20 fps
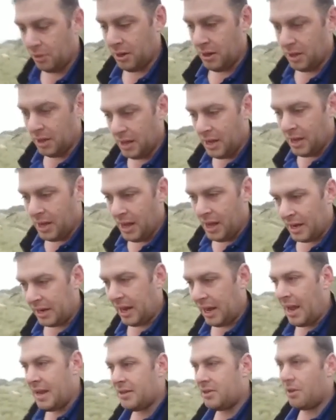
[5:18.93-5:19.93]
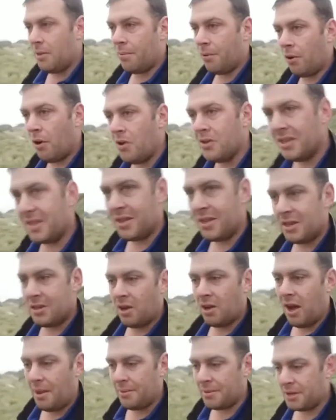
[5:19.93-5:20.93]
Okay, so processing times have
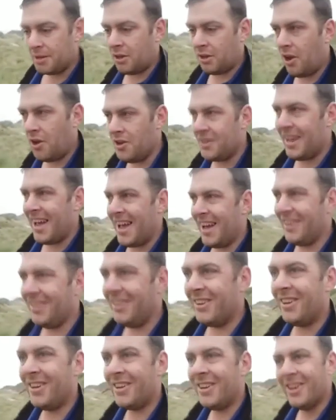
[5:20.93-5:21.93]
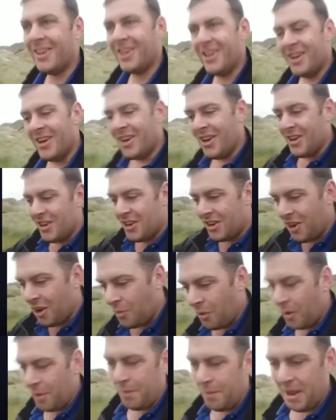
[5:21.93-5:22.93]
slowed down. You don't want to be at
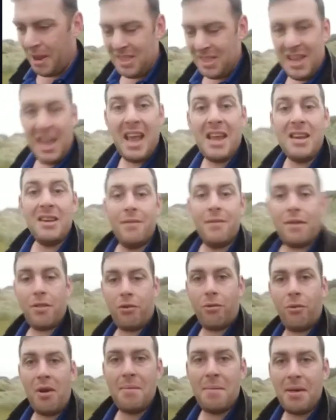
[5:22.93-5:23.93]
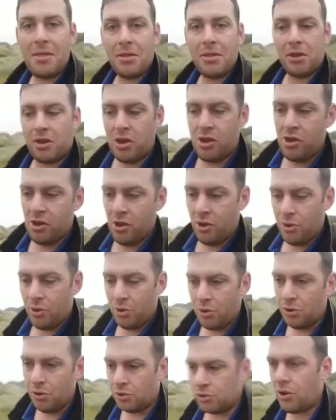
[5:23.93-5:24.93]
the end of a 3-month queue
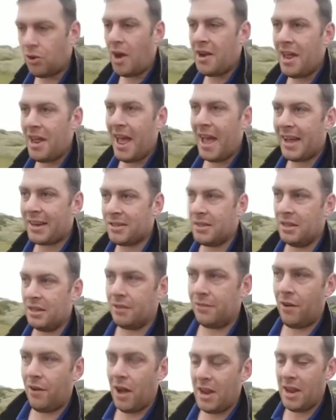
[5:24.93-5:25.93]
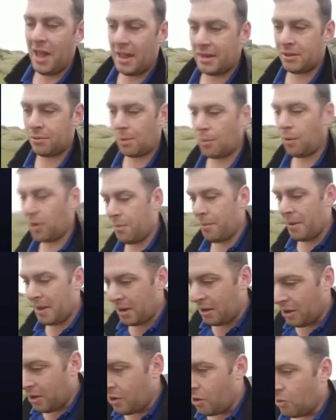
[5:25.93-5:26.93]
trying to access finance. We want to be
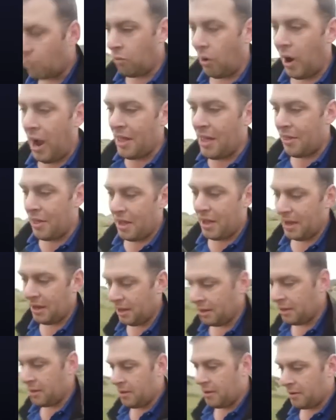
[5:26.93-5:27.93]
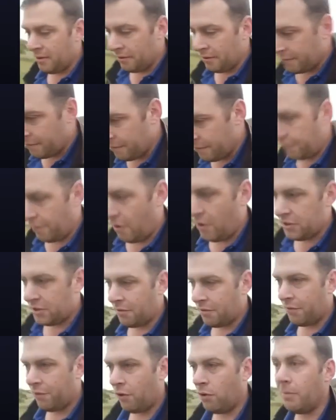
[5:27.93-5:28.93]
right there, first and
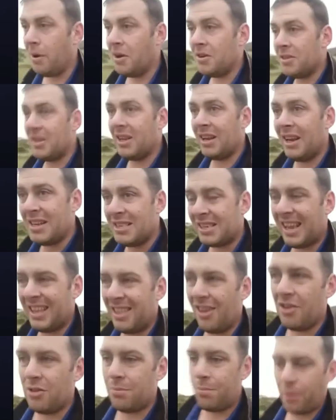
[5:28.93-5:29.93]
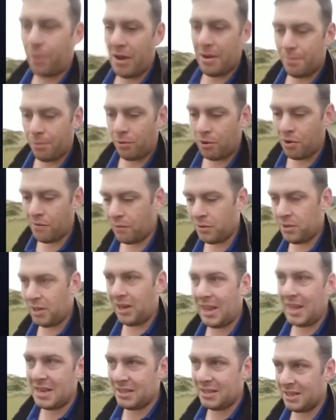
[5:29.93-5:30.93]
foremost, let's get those pre-approvals at least
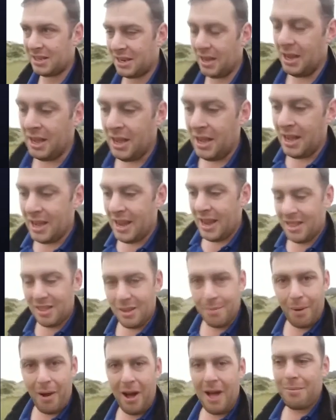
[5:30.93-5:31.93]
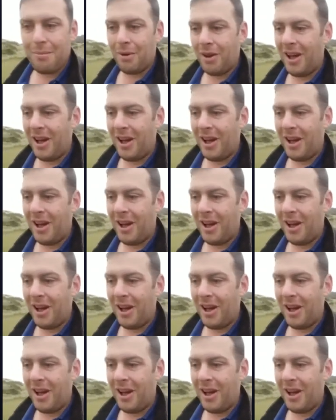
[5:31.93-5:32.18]
in the pipeline,